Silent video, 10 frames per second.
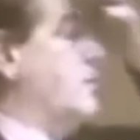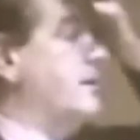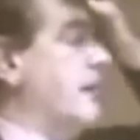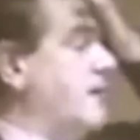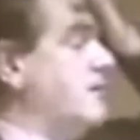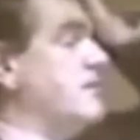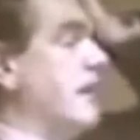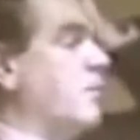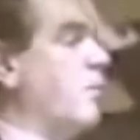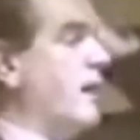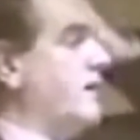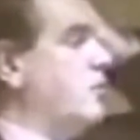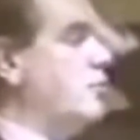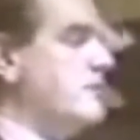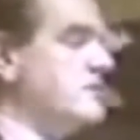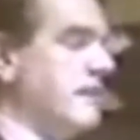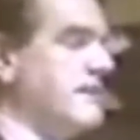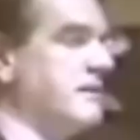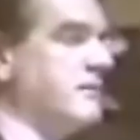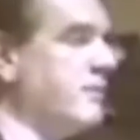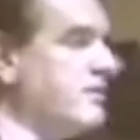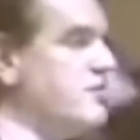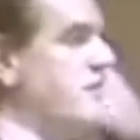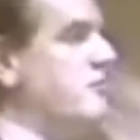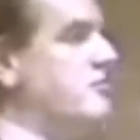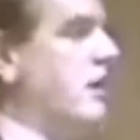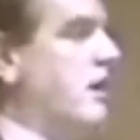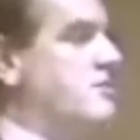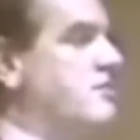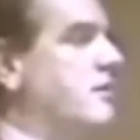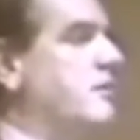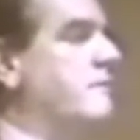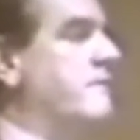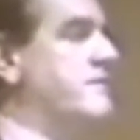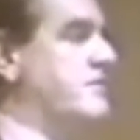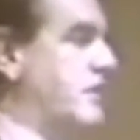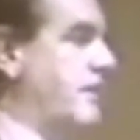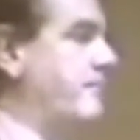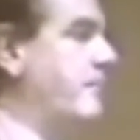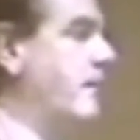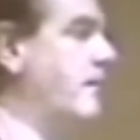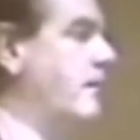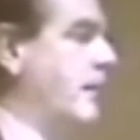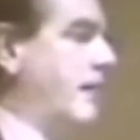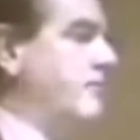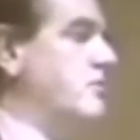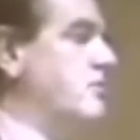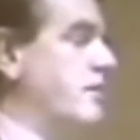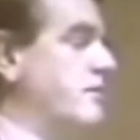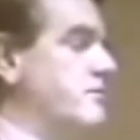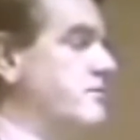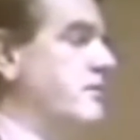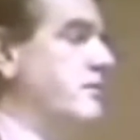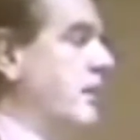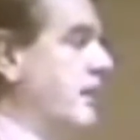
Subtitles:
So we can understand why 2 weeks later, when General Charles de Gaulle visits him, out at Chequers,